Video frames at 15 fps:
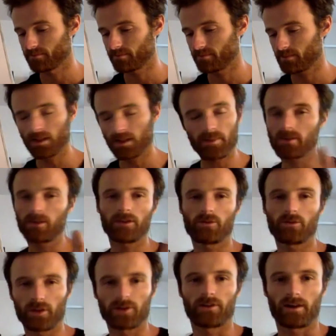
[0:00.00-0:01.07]
so let me tell you
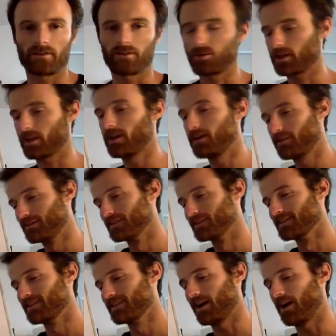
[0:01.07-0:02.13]
what you're not doing.
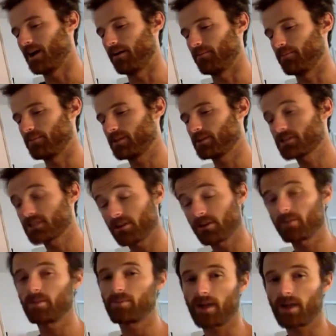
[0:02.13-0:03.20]
You're still going
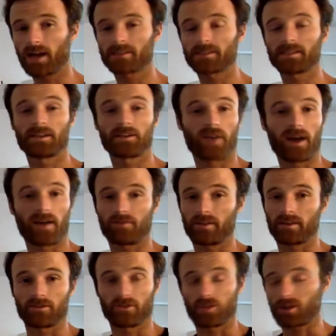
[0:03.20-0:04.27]
to be practicing
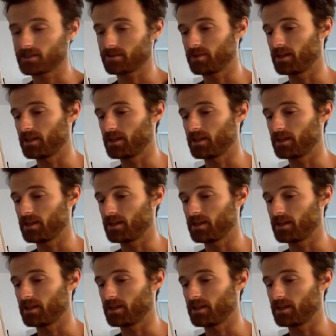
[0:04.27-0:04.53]
graphing. Trust me,